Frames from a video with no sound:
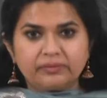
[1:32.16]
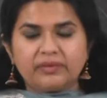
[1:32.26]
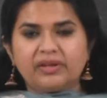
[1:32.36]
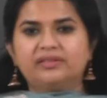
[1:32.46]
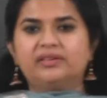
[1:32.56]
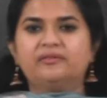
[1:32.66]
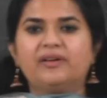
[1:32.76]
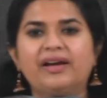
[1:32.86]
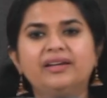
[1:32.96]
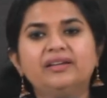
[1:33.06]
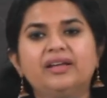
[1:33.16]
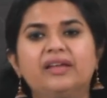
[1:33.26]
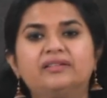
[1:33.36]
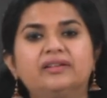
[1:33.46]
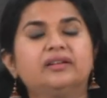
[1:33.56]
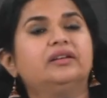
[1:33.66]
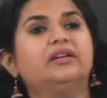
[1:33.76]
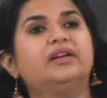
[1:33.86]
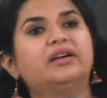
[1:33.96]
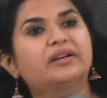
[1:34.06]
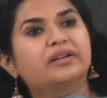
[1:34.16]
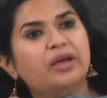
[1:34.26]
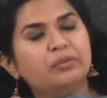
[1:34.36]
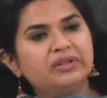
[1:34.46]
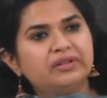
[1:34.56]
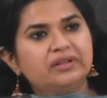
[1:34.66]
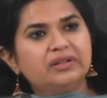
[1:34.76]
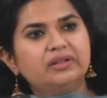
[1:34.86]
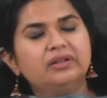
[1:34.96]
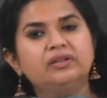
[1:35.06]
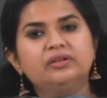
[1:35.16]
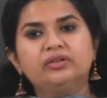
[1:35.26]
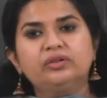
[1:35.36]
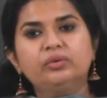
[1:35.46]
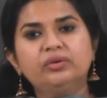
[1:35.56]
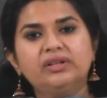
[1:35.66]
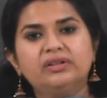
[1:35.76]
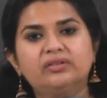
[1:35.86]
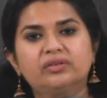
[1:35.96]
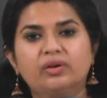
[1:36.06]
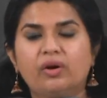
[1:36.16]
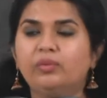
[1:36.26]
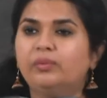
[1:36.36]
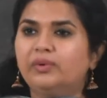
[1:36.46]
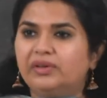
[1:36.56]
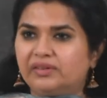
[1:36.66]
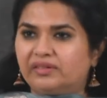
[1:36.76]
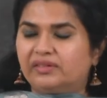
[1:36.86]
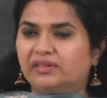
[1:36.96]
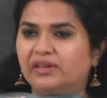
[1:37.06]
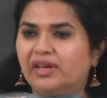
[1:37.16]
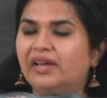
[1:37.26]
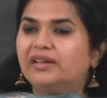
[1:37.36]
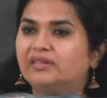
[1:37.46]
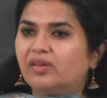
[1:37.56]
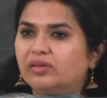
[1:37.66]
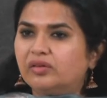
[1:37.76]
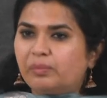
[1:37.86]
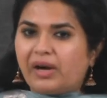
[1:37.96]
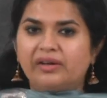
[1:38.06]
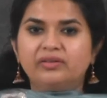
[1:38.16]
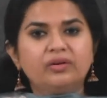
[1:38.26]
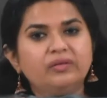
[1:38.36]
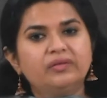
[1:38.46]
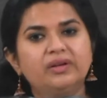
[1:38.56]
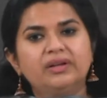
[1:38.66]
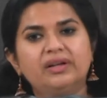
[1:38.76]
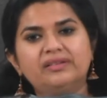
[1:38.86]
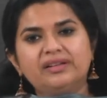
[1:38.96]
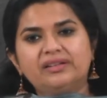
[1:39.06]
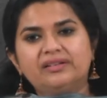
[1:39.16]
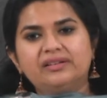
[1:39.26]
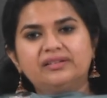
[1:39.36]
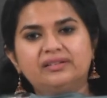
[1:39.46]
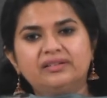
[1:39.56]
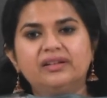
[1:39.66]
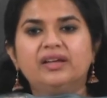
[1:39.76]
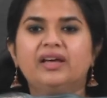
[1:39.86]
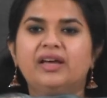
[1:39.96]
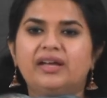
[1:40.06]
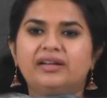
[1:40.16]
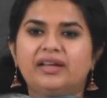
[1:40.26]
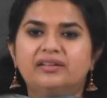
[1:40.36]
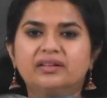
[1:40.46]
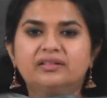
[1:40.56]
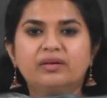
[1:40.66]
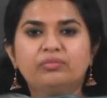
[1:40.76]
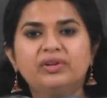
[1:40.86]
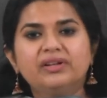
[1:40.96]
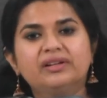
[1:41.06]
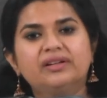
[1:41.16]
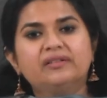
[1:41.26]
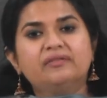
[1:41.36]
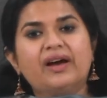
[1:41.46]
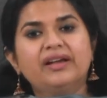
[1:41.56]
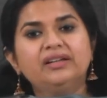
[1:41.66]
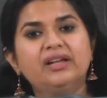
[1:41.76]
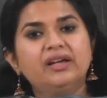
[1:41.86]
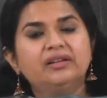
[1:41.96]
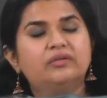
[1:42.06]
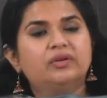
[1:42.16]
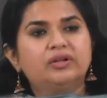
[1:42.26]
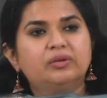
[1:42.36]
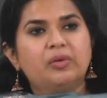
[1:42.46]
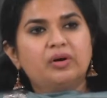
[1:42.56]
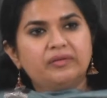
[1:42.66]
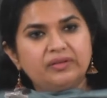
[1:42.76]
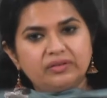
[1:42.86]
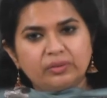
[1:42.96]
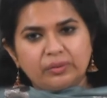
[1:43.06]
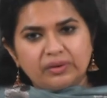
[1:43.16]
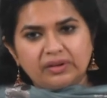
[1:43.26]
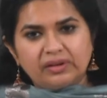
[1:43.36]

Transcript: is defined as a grammatical unit of words, and it is also part of a sentence and has a subject and a finite verb of its own.